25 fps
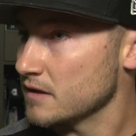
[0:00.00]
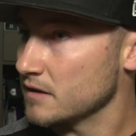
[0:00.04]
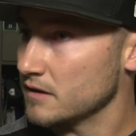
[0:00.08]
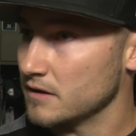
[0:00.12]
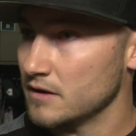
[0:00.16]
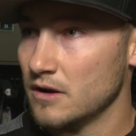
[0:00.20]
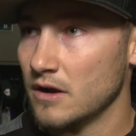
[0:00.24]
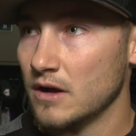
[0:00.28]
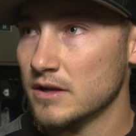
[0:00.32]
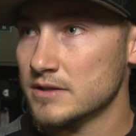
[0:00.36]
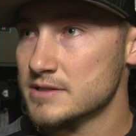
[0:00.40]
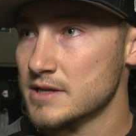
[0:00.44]

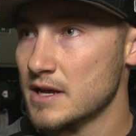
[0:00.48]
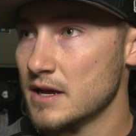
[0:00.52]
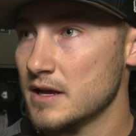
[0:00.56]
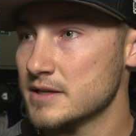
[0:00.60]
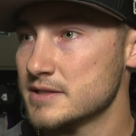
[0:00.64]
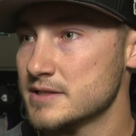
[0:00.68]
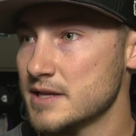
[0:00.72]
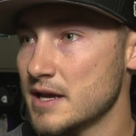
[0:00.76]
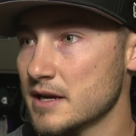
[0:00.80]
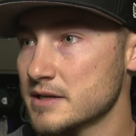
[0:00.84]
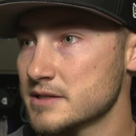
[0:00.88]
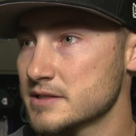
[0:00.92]
You know,
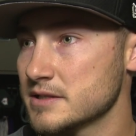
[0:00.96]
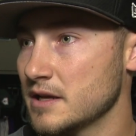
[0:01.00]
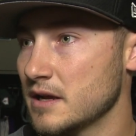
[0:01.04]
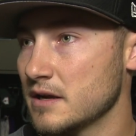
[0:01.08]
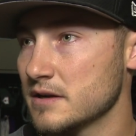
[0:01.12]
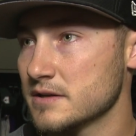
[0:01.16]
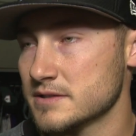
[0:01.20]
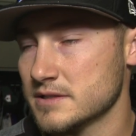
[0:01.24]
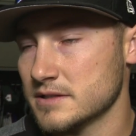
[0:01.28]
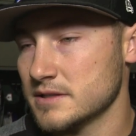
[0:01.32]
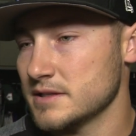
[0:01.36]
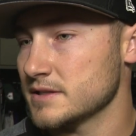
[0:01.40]
it's actually
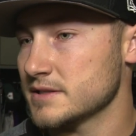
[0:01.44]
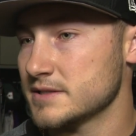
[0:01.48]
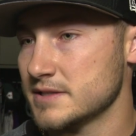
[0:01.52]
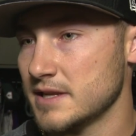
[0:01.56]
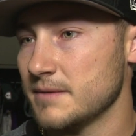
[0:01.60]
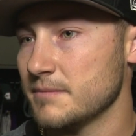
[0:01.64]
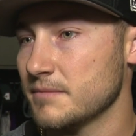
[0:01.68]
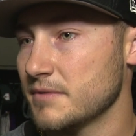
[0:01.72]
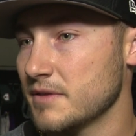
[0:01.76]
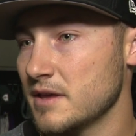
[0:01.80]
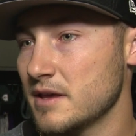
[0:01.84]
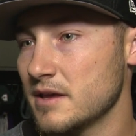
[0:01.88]
honestly the
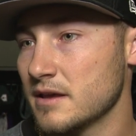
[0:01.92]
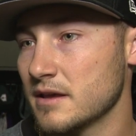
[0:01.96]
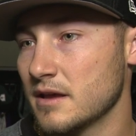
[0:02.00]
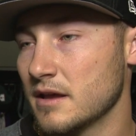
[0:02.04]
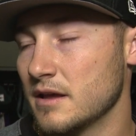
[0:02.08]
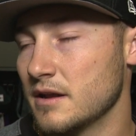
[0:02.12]
same thing.